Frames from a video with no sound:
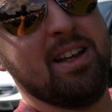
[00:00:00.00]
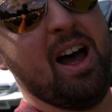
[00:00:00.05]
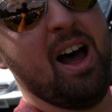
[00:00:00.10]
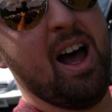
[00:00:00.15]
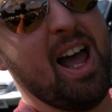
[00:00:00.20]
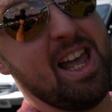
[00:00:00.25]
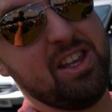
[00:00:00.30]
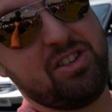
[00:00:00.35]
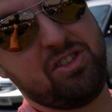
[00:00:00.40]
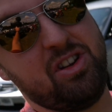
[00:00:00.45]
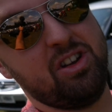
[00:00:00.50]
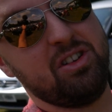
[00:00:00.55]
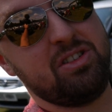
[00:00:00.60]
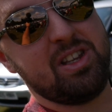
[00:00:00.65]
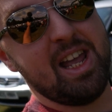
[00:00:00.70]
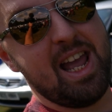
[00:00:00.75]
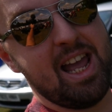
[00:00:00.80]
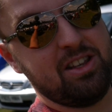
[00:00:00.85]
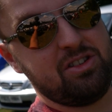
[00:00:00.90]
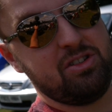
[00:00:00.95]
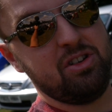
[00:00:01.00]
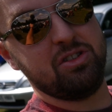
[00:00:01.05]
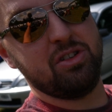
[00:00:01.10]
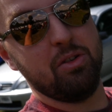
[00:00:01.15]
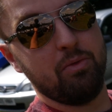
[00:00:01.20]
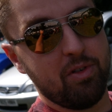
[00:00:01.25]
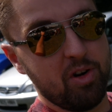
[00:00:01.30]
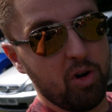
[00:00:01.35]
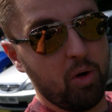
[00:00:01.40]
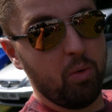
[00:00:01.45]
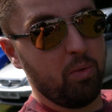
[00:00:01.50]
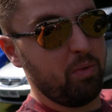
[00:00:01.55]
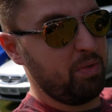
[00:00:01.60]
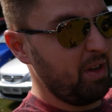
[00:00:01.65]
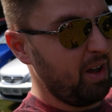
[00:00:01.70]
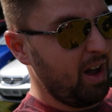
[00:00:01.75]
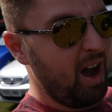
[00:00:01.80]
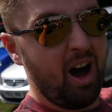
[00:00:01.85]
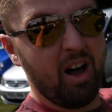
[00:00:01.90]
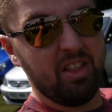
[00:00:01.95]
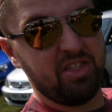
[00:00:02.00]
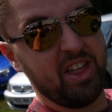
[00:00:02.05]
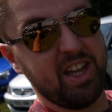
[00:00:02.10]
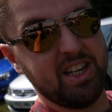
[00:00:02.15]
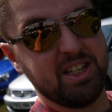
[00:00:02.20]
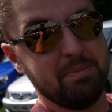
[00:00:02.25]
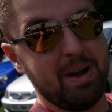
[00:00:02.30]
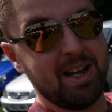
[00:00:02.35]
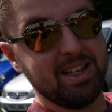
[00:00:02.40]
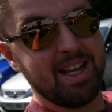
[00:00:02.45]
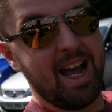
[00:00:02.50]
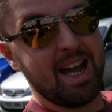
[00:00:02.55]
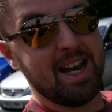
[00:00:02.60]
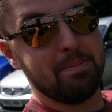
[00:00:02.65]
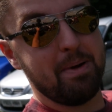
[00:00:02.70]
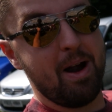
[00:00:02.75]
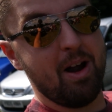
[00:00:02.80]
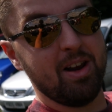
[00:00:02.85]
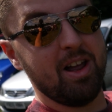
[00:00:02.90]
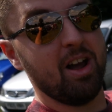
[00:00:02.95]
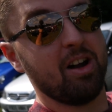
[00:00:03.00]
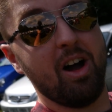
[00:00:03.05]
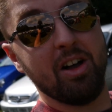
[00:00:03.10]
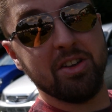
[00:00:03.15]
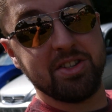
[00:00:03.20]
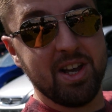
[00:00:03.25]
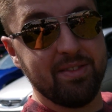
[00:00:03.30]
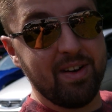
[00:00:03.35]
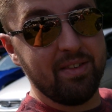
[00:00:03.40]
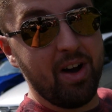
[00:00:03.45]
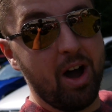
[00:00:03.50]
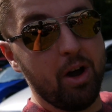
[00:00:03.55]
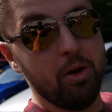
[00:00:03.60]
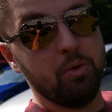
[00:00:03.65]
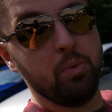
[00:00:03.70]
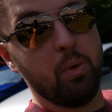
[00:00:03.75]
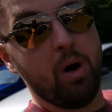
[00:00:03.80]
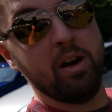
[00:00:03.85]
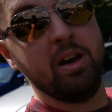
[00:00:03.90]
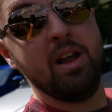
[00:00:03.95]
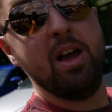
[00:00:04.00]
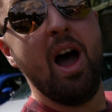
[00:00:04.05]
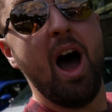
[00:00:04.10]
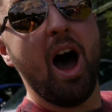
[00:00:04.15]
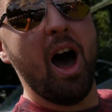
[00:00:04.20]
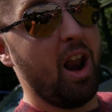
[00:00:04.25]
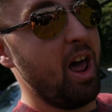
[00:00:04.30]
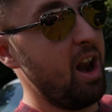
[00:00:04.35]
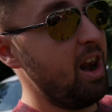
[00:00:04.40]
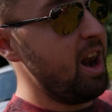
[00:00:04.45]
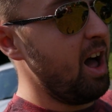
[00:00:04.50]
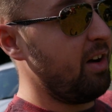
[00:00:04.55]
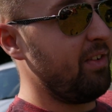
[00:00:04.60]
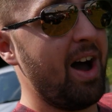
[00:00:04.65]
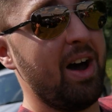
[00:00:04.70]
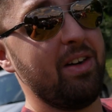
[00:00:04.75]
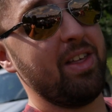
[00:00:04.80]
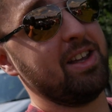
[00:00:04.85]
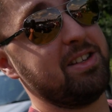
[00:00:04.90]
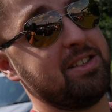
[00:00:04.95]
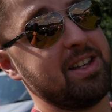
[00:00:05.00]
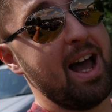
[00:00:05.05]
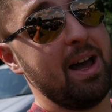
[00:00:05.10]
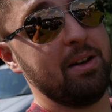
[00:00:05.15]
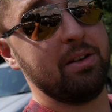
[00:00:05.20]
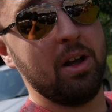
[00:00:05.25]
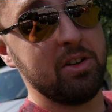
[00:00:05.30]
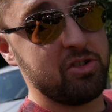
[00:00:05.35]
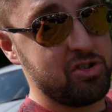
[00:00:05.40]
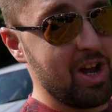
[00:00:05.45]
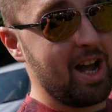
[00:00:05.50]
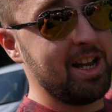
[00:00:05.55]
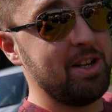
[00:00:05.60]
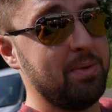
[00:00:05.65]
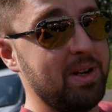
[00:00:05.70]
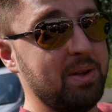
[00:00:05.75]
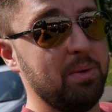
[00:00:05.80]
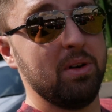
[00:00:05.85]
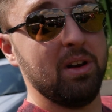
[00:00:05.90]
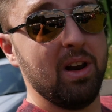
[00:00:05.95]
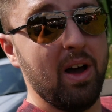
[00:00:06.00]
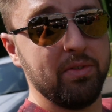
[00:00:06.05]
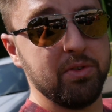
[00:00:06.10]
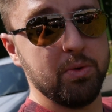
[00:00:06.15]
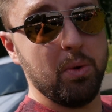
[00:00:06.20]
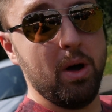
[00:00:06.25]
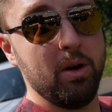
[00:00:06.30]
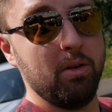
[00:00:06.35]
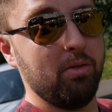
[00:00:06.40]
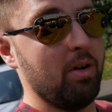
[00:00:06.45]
it's just a real hard thing to maintain apparently. I can't say I've ever owned one, and I love how they sound. I genuinely would love to own a